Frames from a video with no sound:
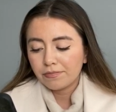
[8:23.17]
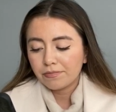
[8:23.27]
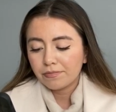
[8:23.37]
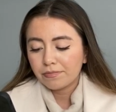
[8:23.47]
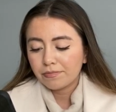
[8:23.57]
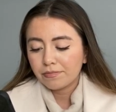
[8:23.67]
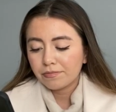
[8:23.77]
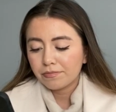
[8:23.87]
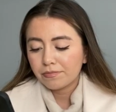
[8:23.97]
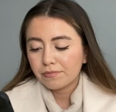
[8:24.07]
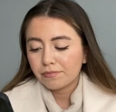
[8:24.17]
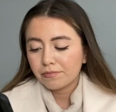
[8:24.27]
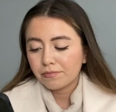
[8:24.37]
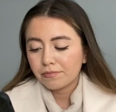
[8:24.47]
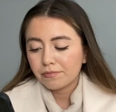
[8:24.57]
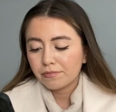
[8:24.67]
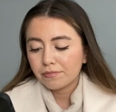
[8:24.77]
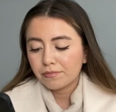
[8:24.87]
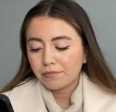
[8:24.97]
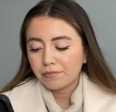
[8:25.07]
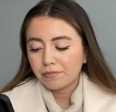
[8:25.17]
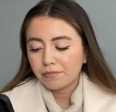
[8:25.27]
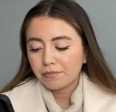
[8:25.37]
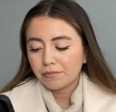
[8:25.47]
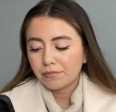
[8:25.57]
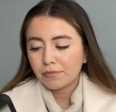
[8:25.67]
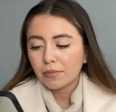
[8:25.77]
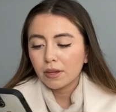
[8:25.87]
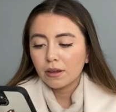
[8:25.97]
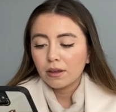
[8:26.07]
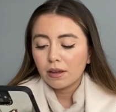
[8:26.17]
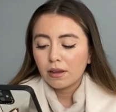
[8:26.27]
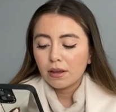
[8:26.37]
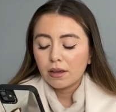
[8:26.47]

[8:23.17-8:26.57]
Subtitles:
Nothing is said.